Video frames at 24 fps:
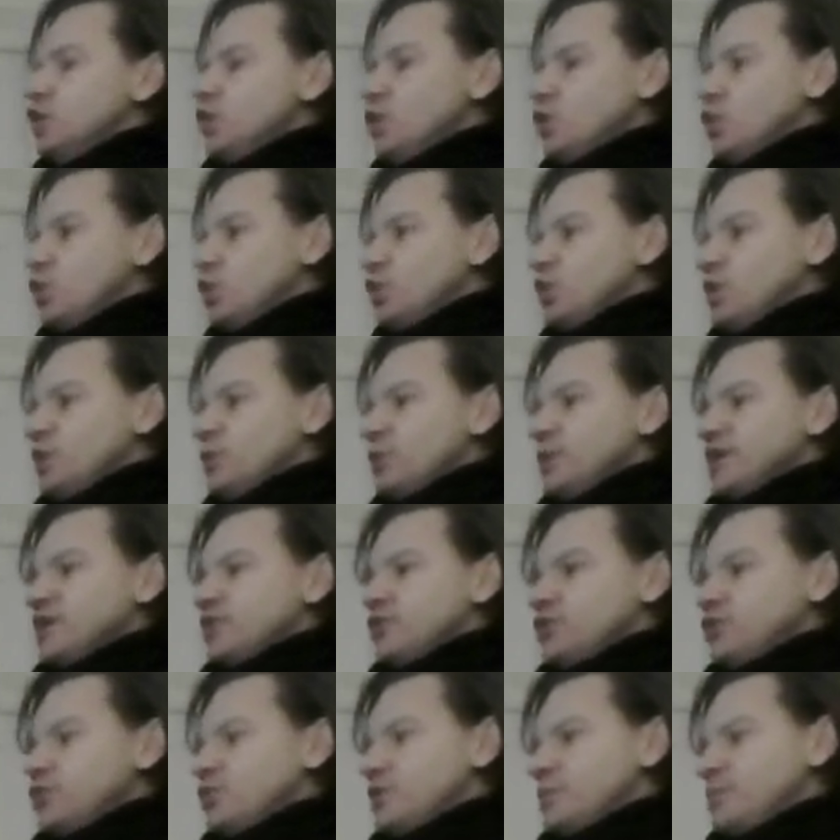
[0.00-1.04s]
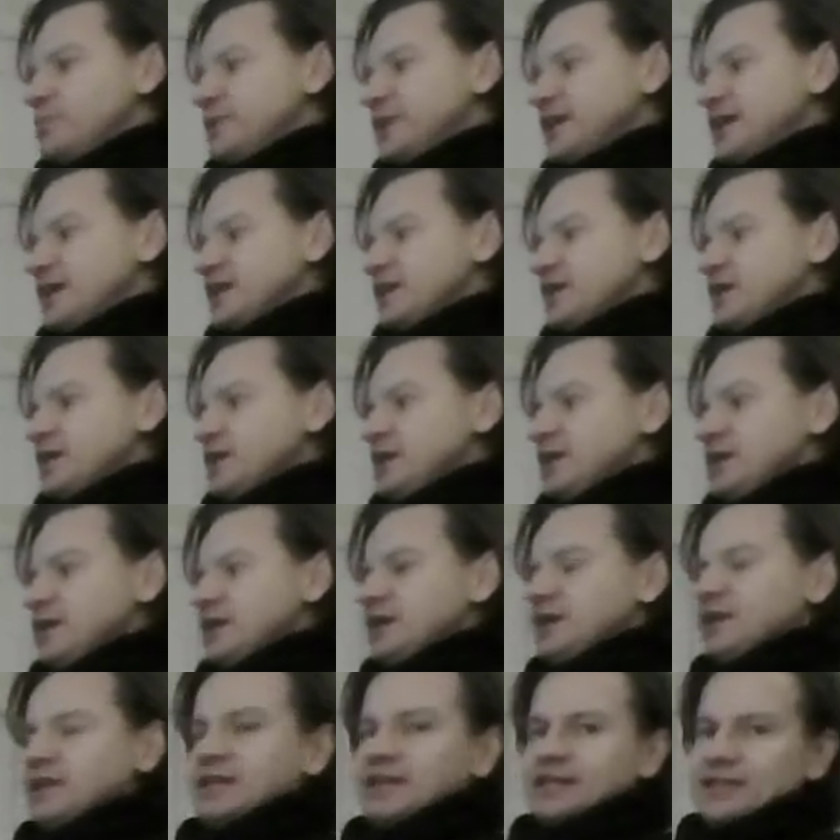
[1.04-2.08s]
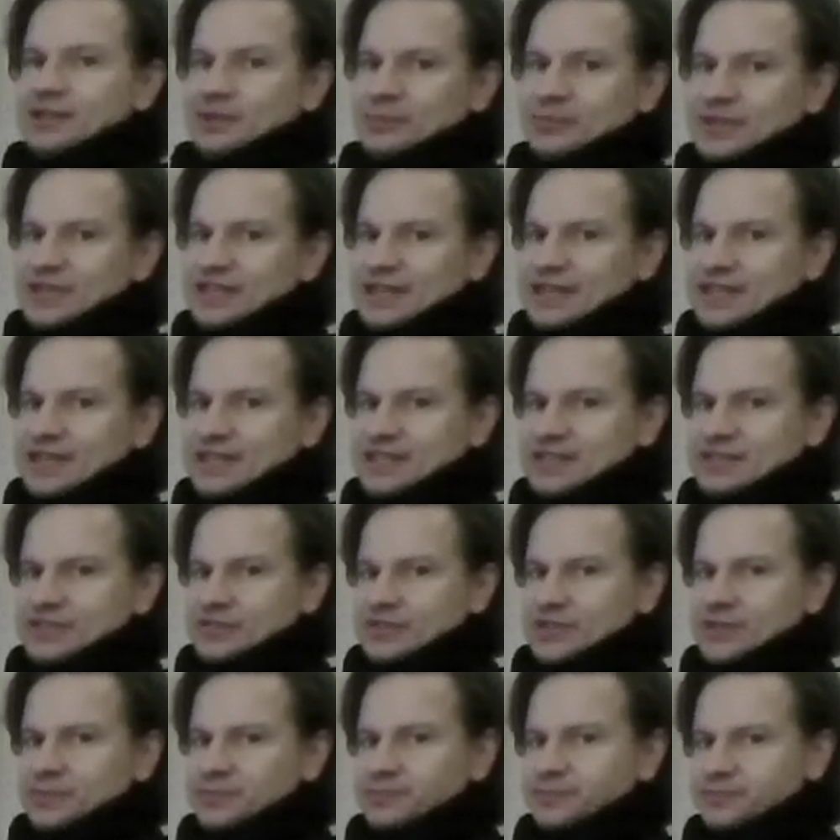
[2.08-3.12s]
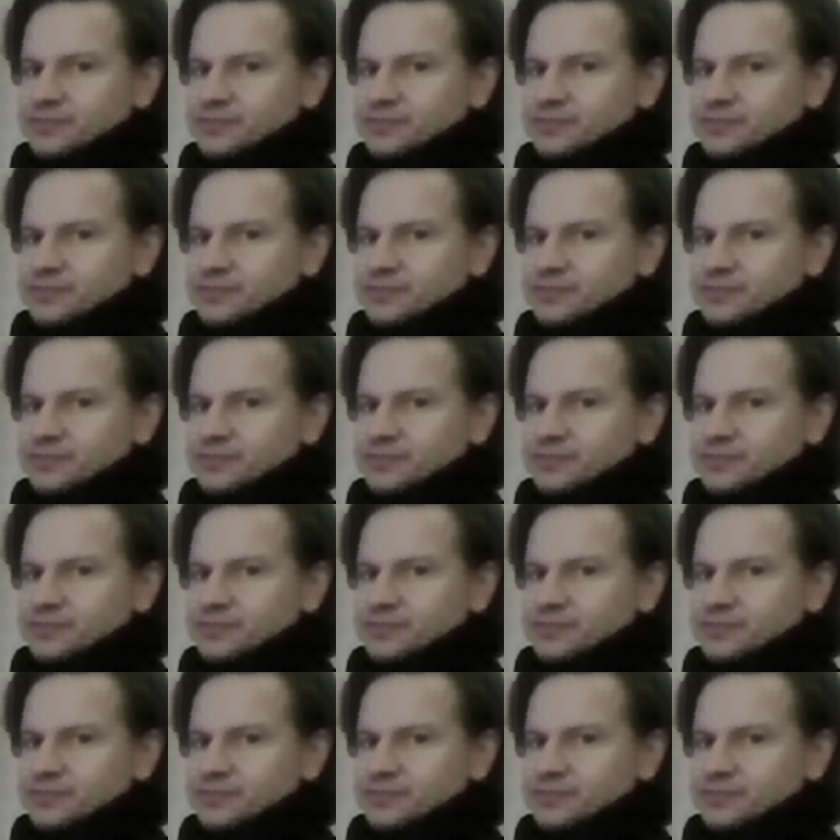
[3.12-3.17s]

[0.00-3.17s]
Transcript: all the way to the back and a little bit extra.